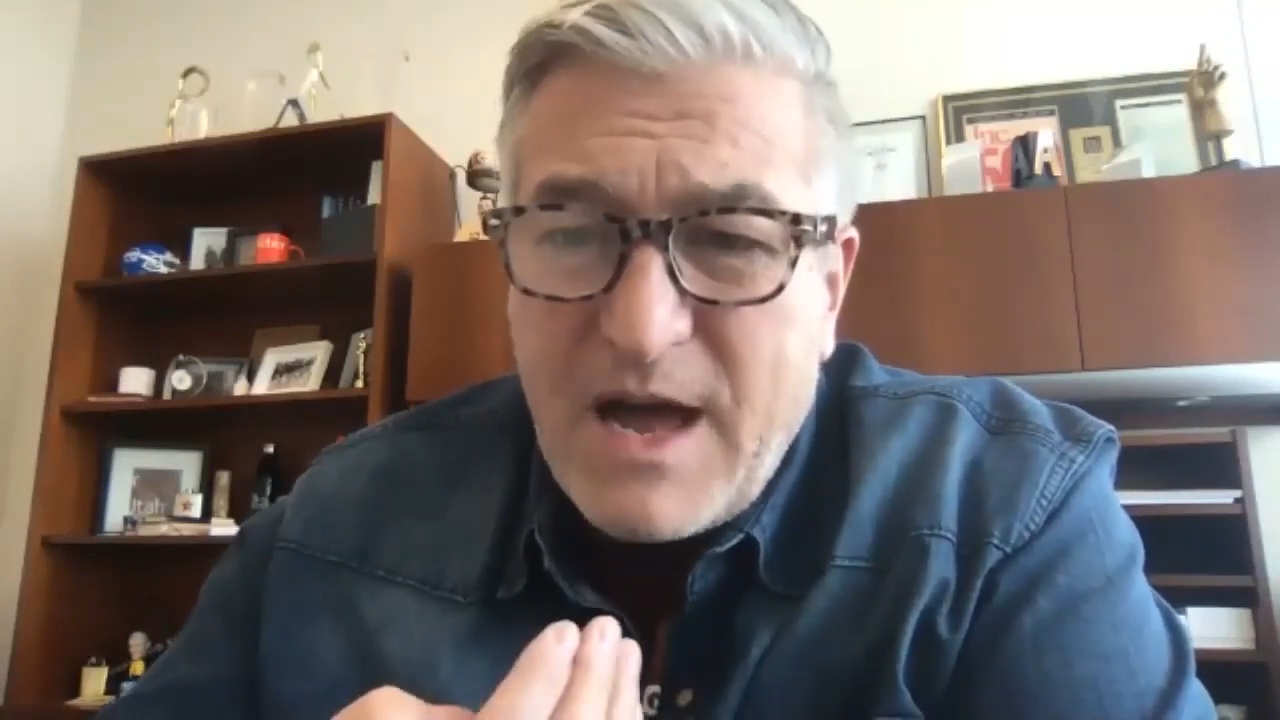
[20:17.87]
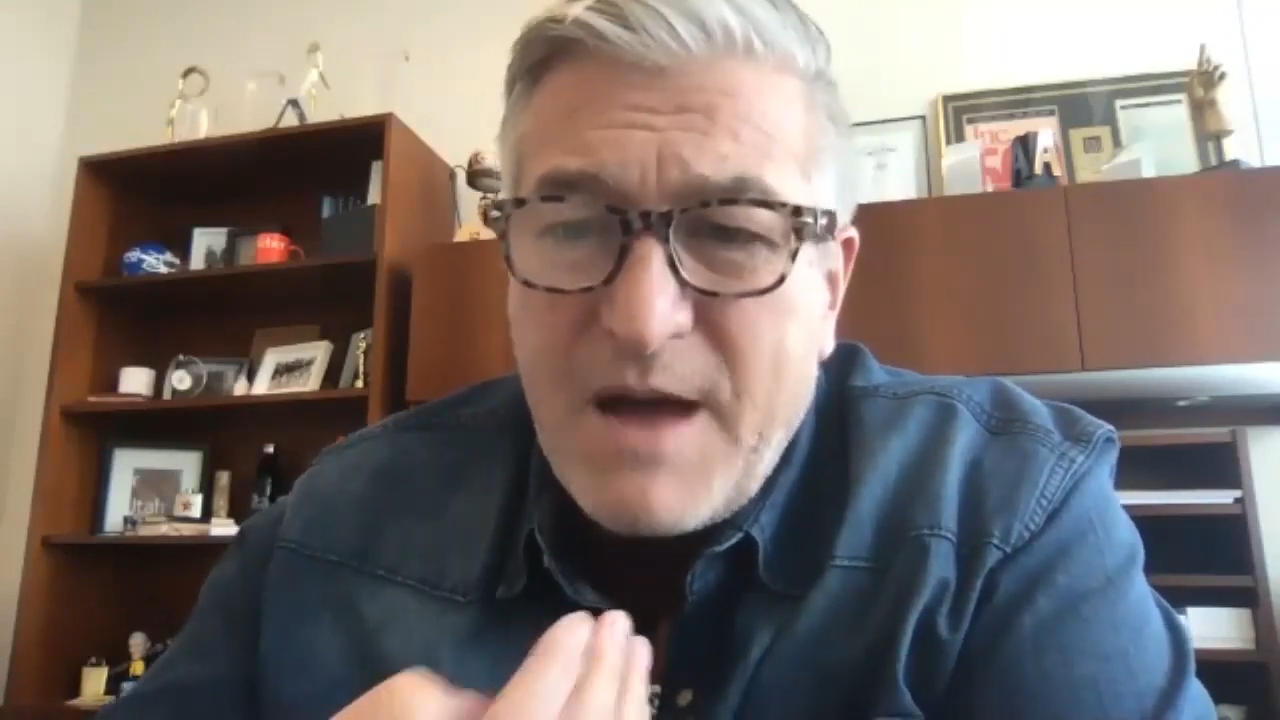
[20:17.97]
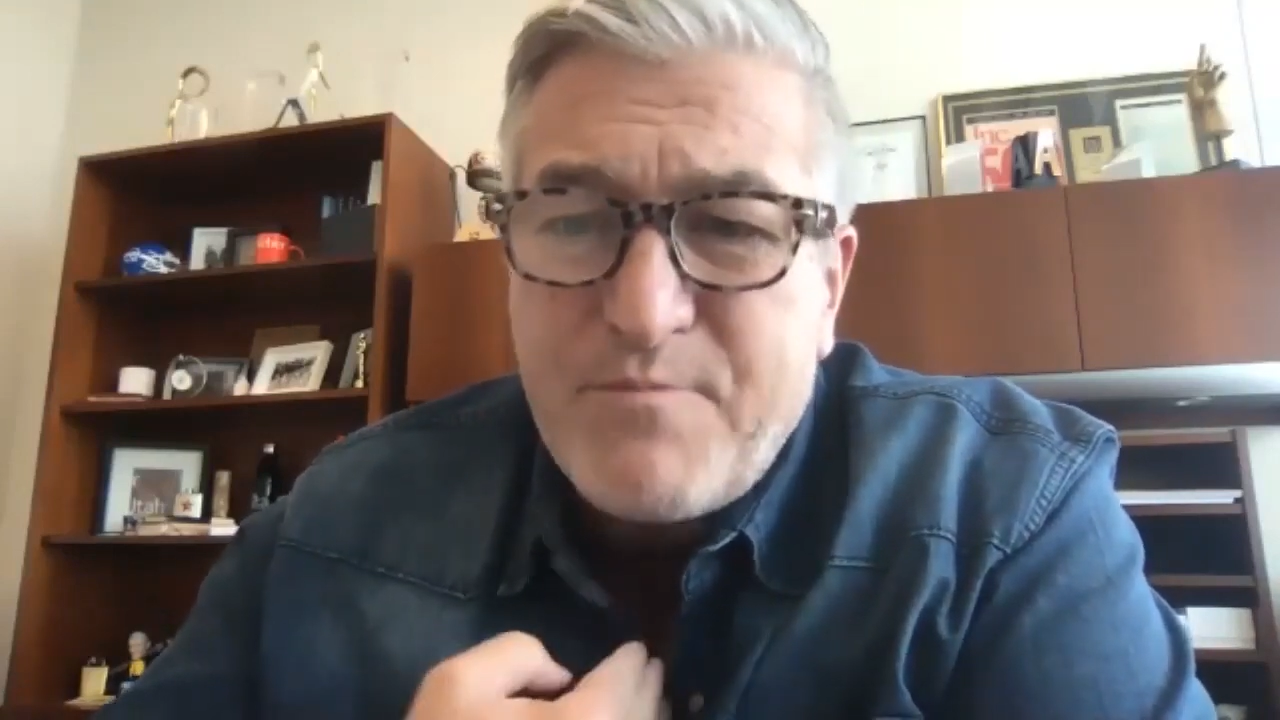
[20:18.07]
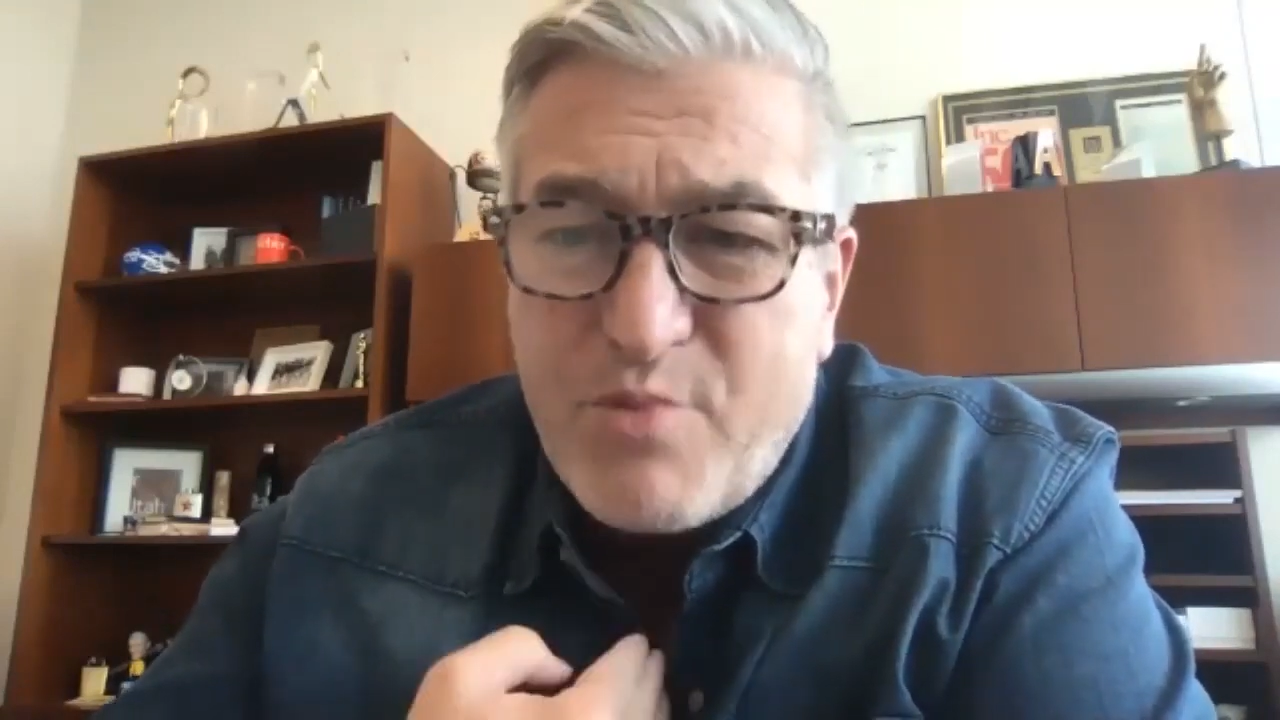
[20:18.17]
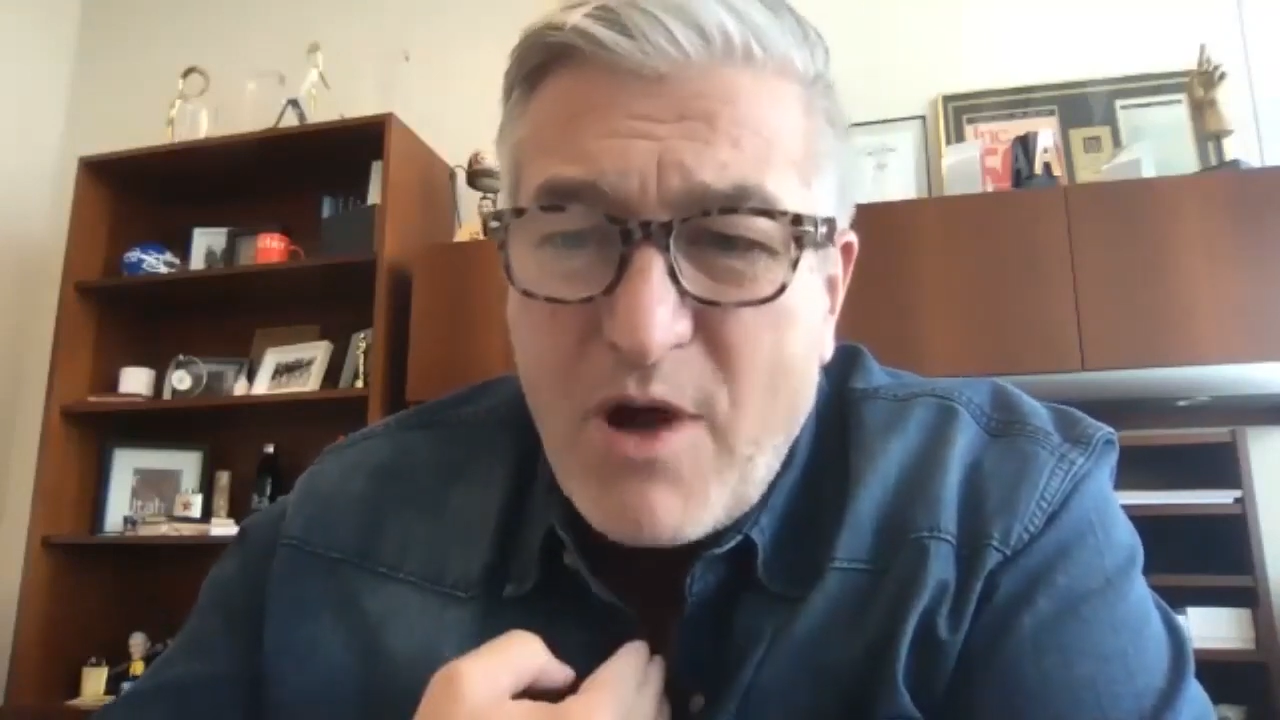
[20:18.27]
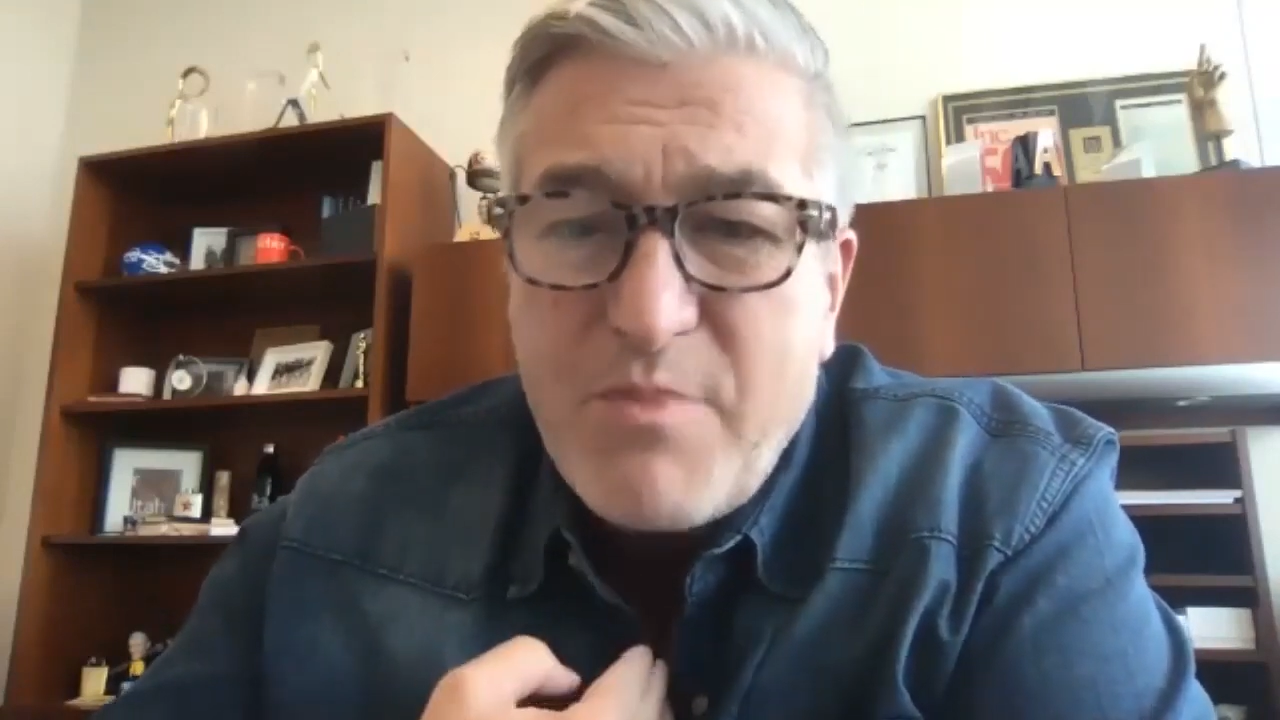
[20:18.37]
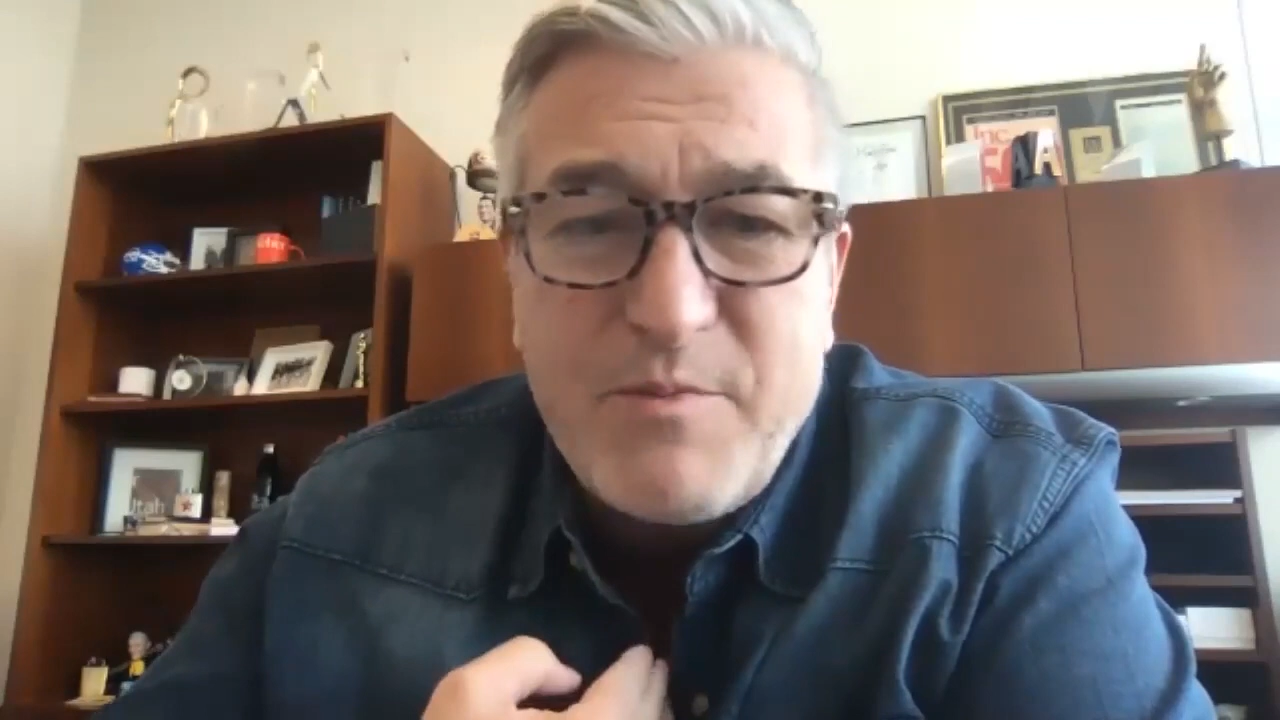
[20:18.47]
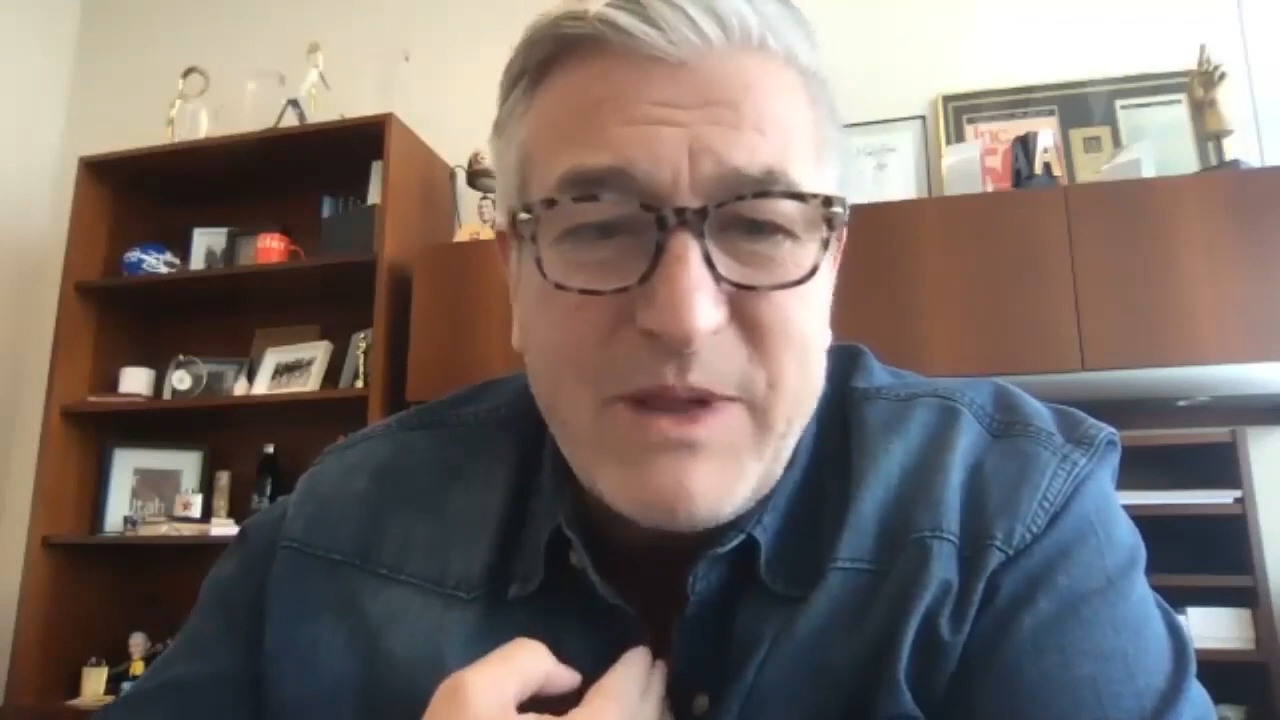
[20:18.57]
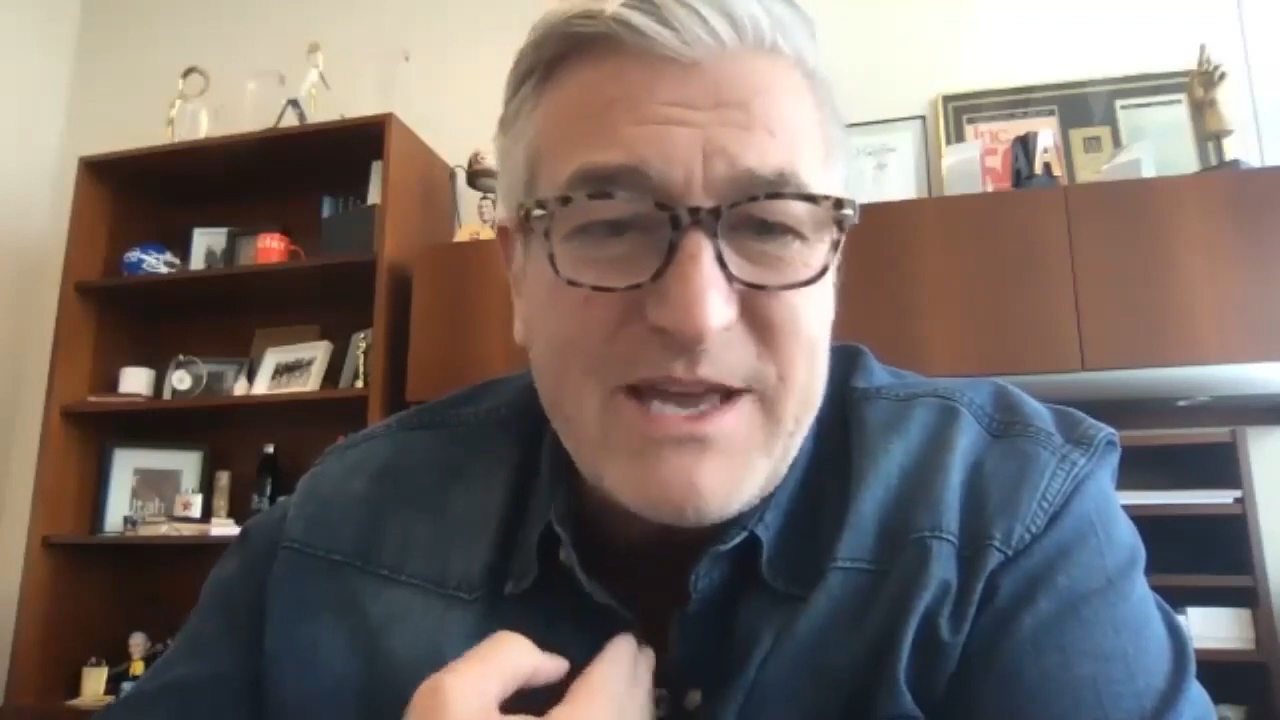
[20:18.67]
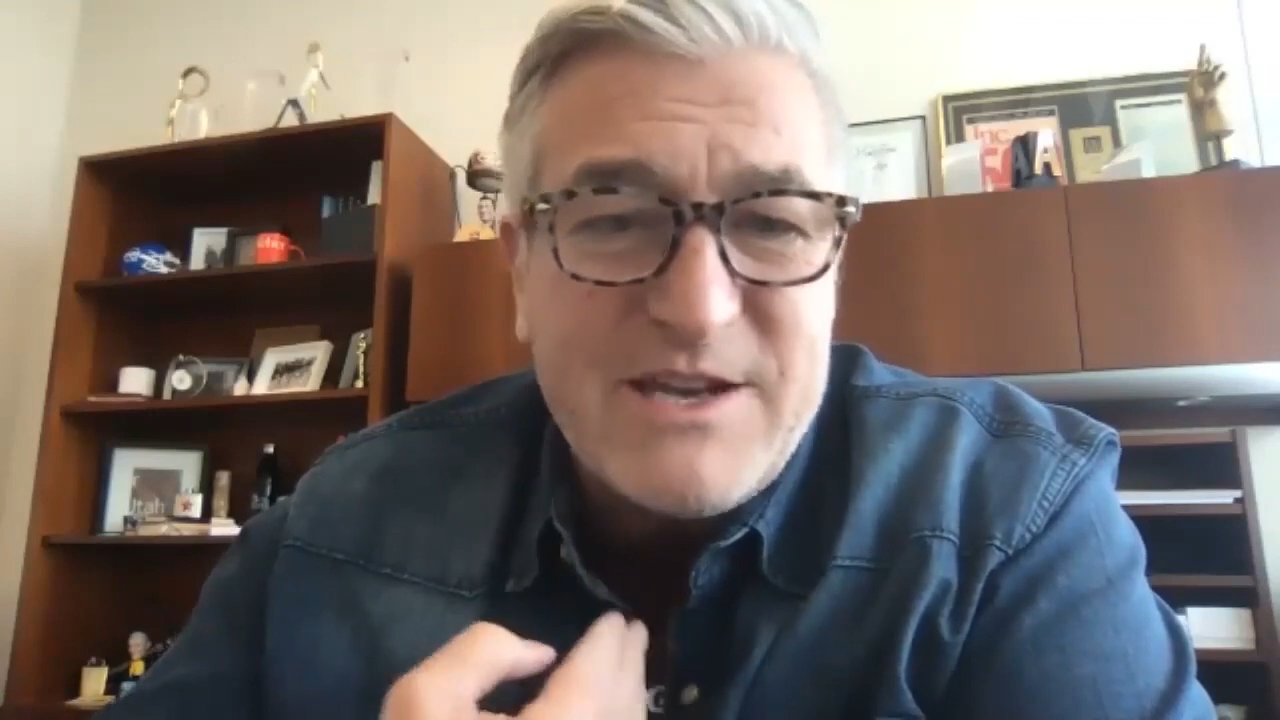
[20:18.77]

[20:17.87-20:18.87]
I'm probably